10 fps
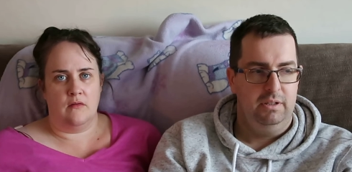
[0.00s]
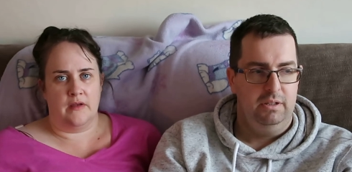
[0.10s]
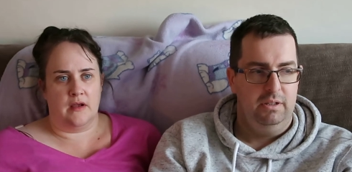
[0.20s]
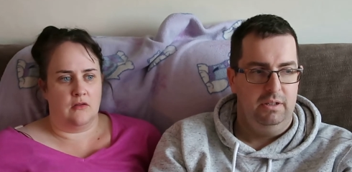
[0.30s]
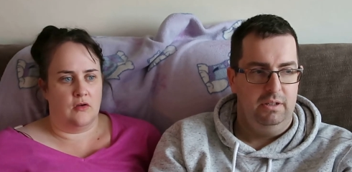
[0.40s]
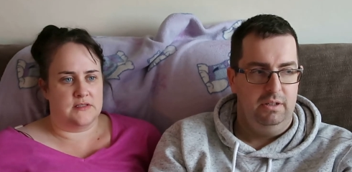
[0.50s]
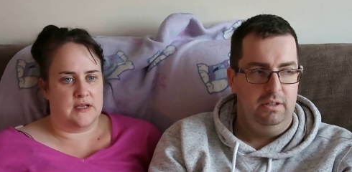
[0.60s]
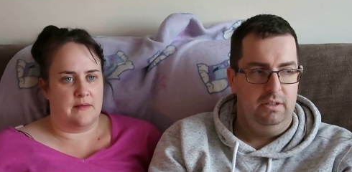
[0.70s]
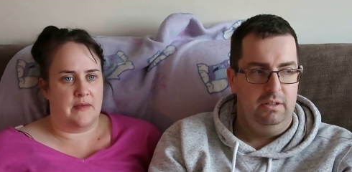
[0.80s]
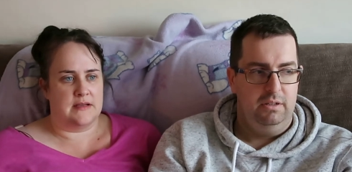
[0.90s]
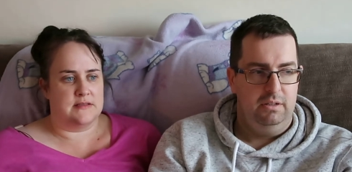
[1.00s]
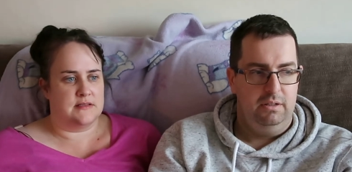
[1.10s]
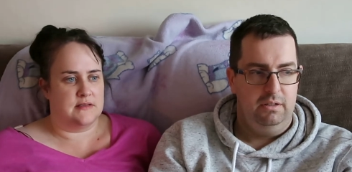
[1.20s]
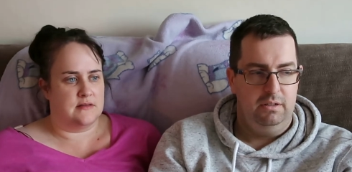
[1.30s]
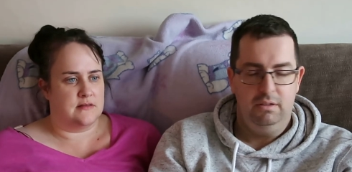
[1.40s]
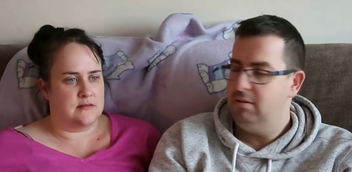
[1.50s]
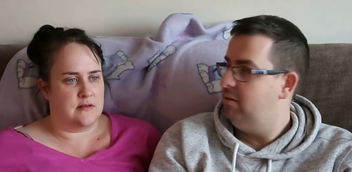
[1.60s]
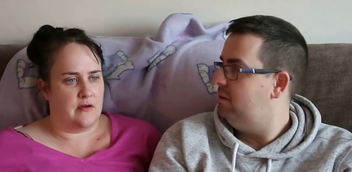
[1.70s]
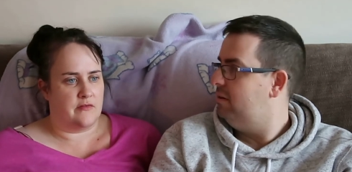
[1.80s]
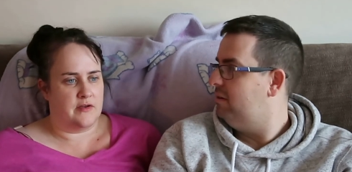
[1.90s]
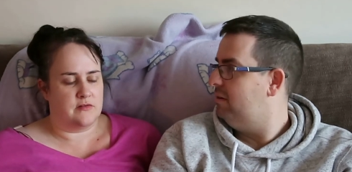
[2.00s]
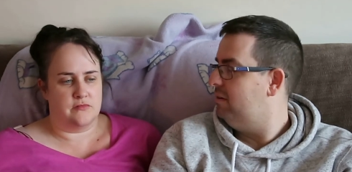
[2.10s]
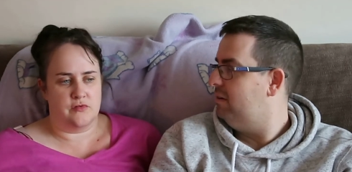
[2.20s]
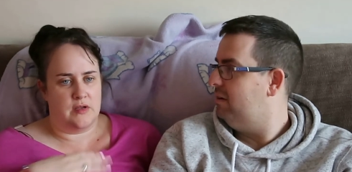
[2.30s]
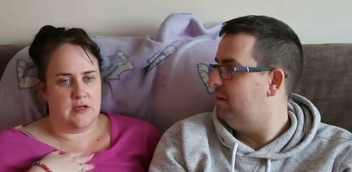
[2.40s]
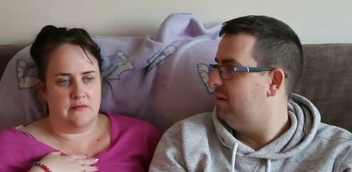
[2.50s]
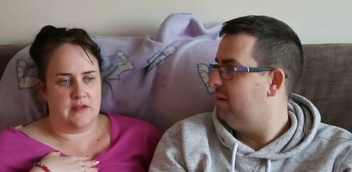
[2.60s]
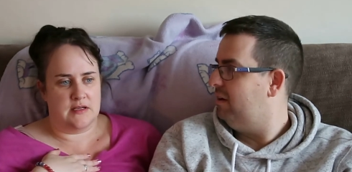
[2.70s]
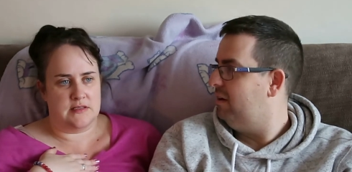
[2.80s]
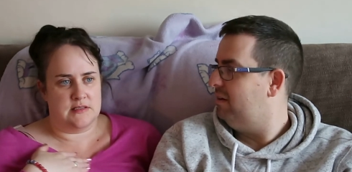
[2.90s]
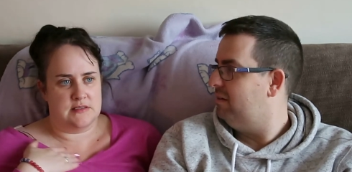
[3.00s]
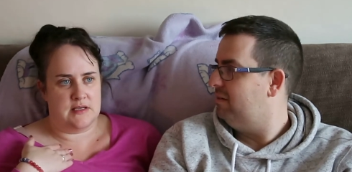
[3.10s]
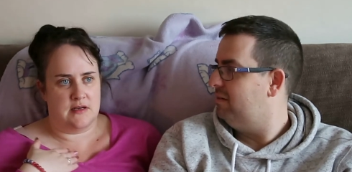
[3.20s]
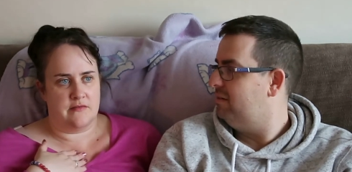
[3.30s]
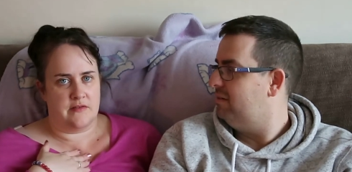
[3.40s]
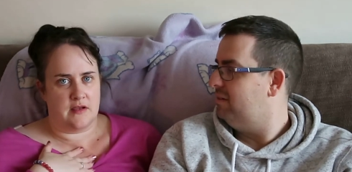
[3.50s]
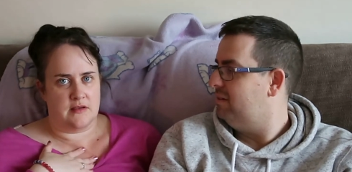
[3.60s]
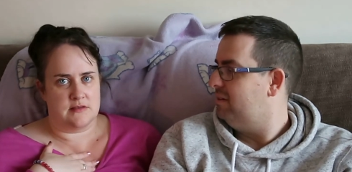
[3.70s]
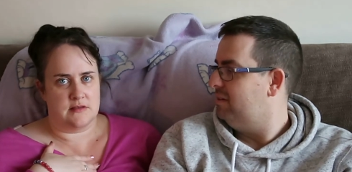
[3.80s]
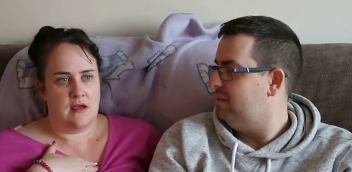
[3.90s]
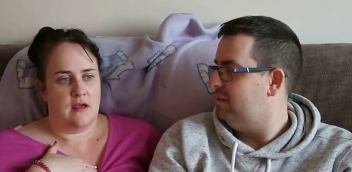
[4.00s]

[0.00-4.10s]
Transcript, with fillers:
Speaker 1: like a lot of time editing and stuff. I don't do any of the editing side of things,